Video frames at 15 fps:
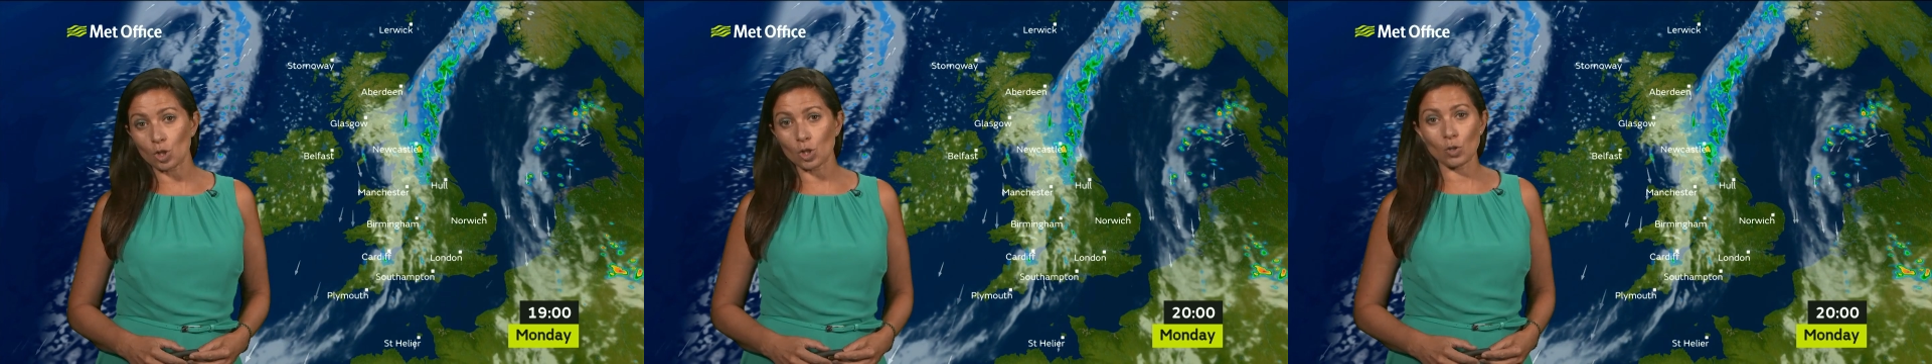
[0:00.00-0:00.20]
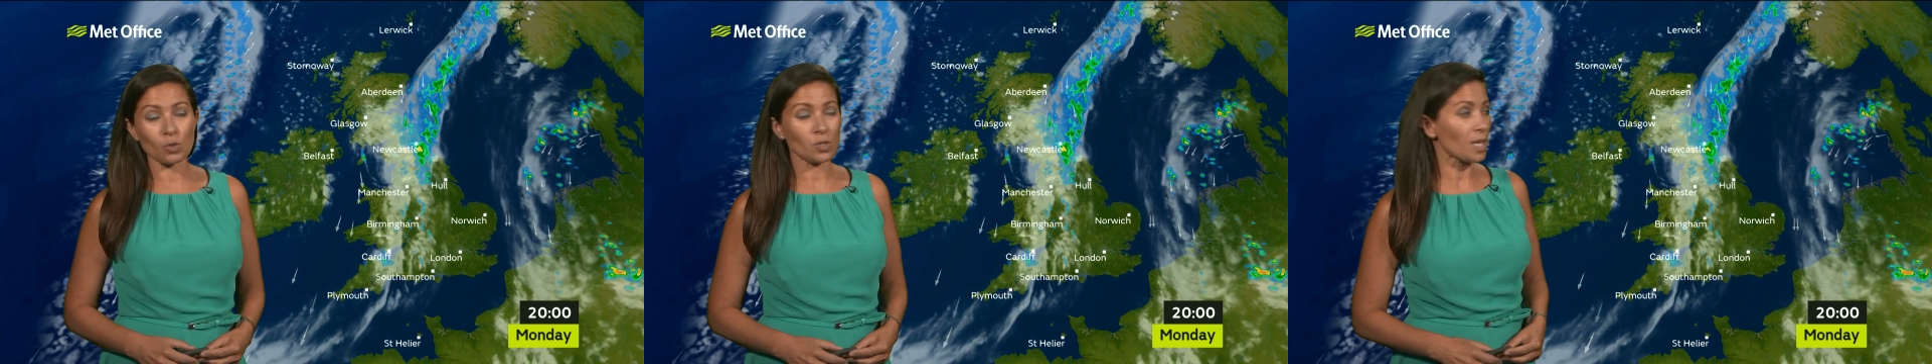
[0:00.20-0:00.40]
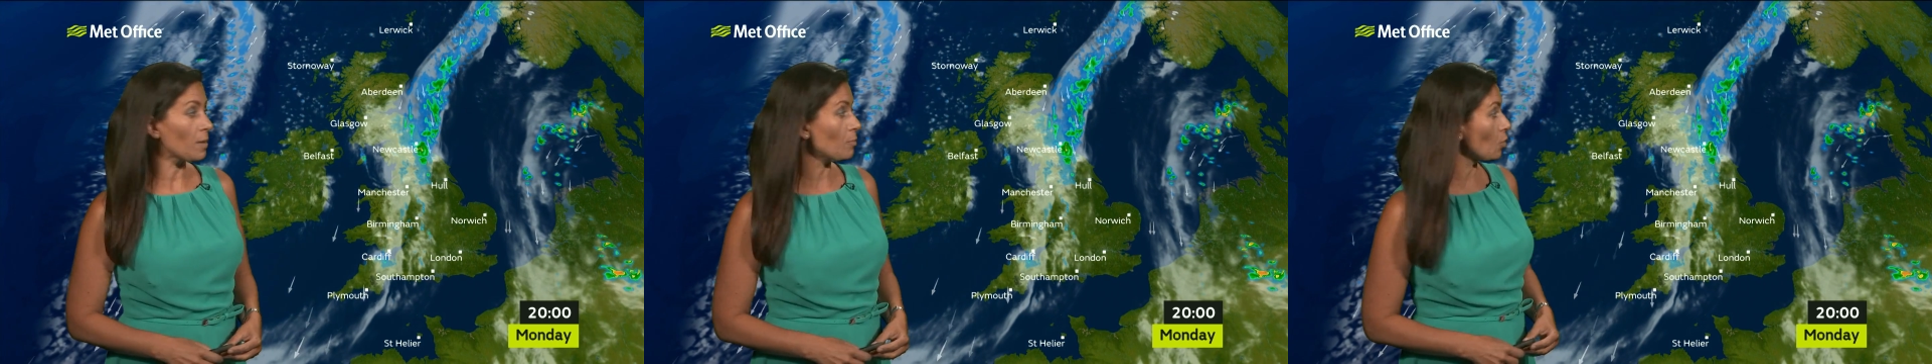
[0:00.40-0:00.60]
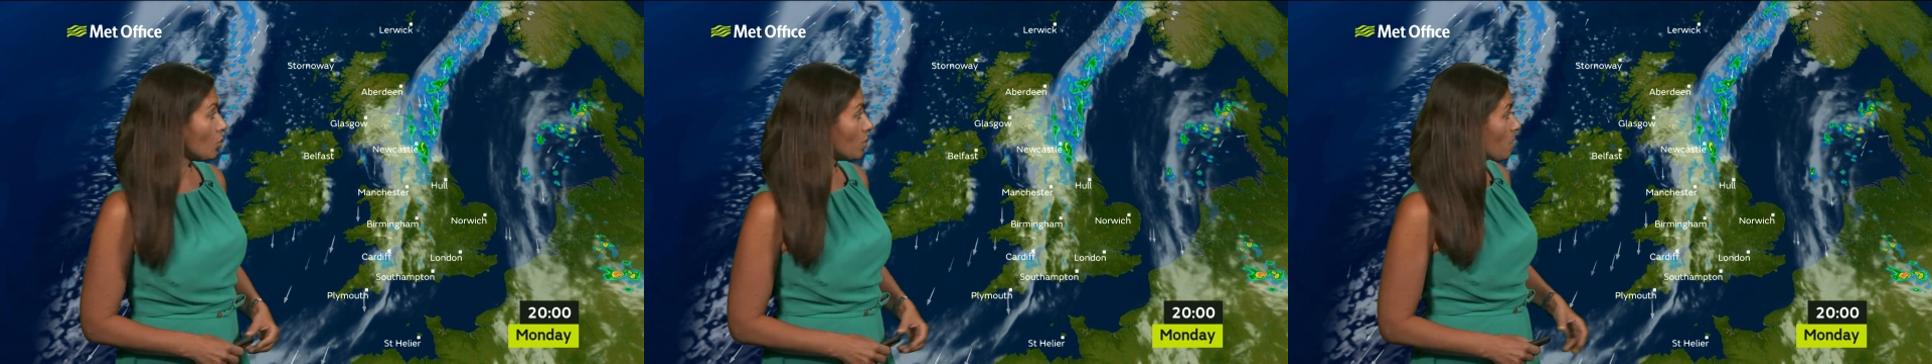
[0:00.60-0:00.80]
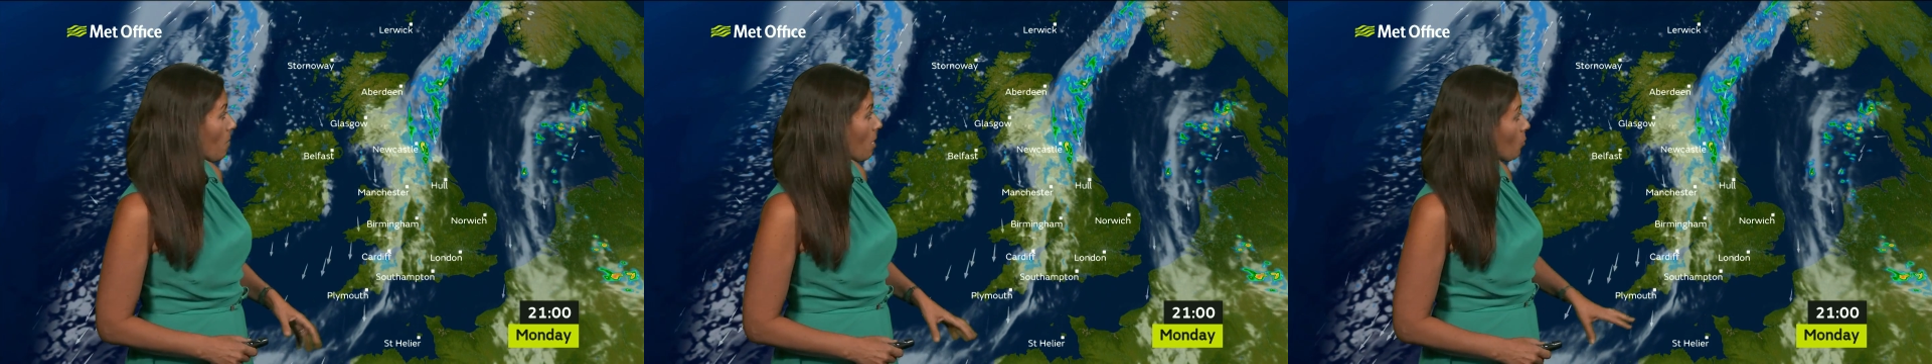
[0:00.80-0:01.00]
Tuesday
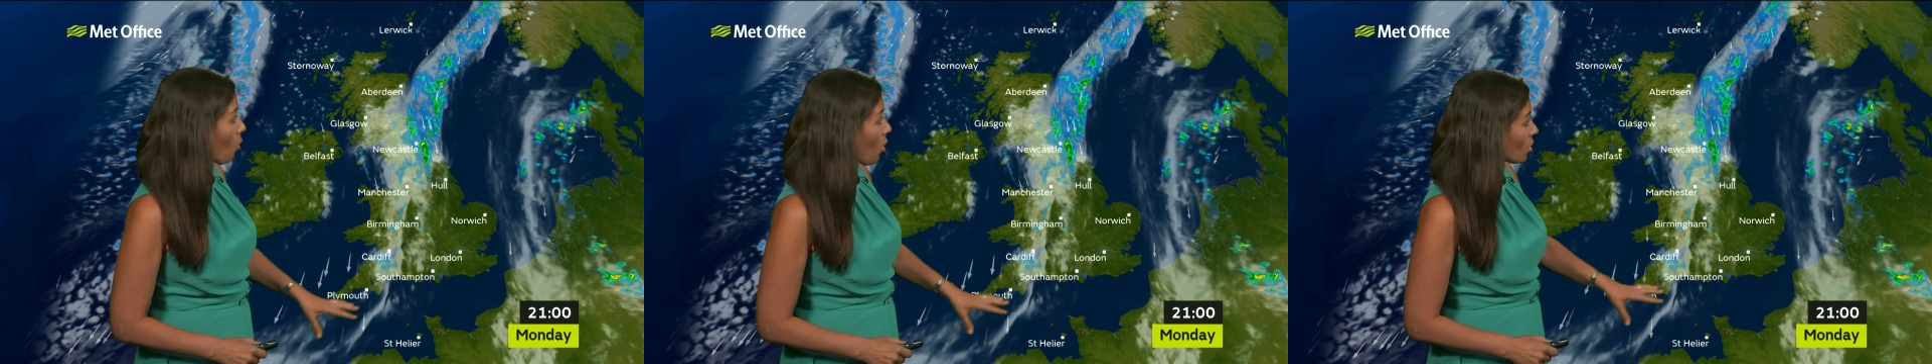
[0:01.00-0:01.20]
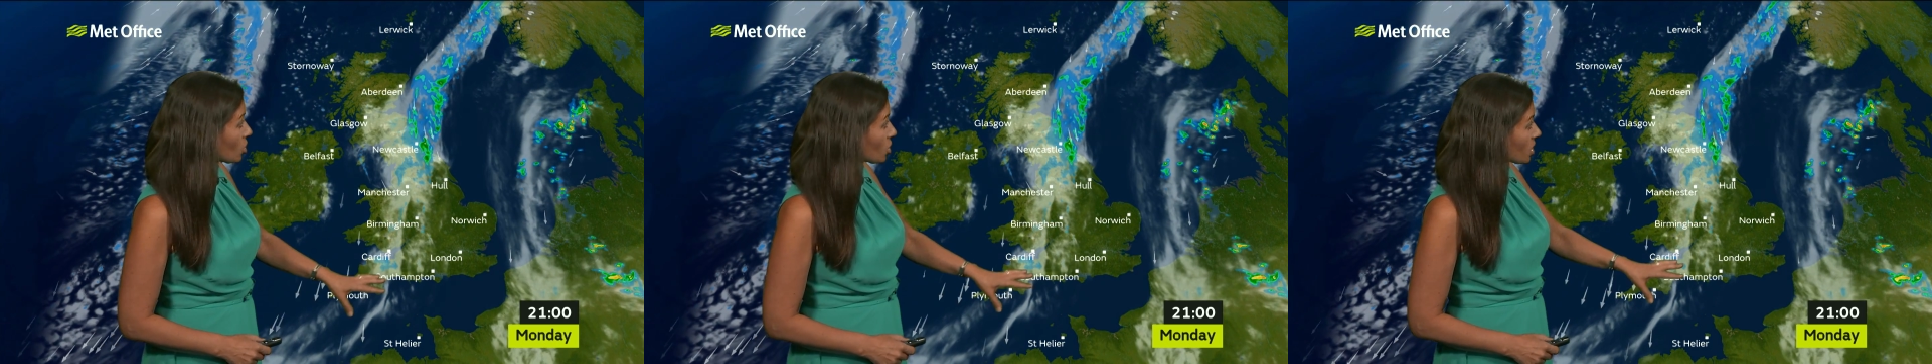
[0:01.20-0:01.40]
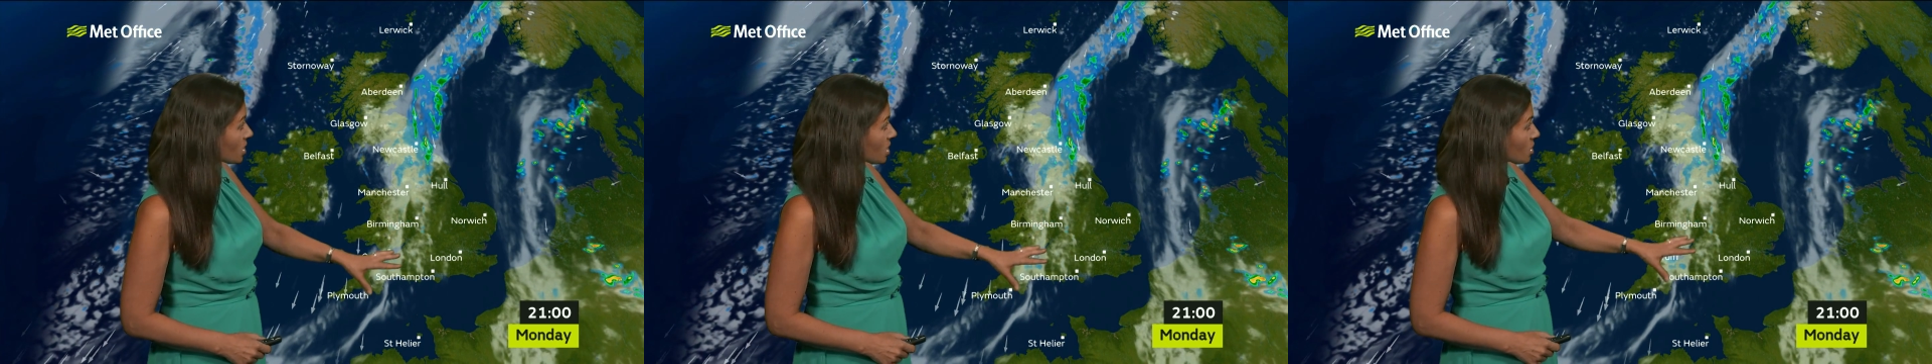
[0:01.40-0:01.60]
morning, we watch as